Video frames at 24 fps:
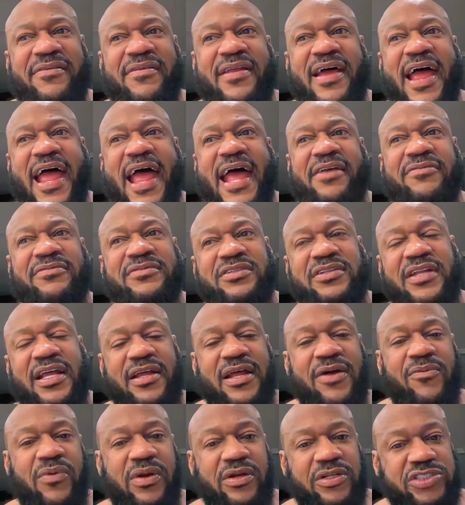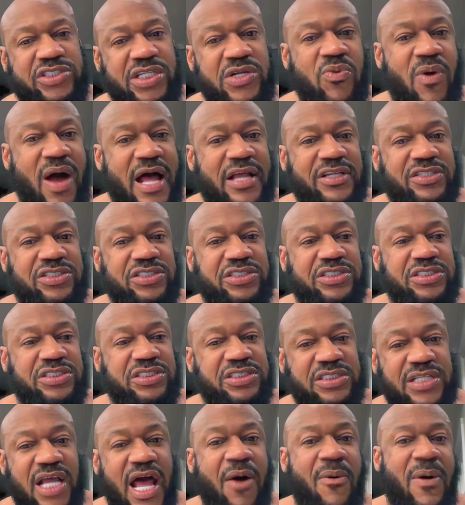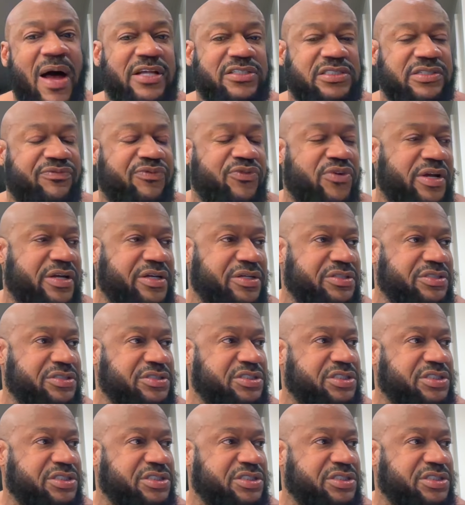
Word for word: And I when, I, when she washes it, she says, "I wash it for you."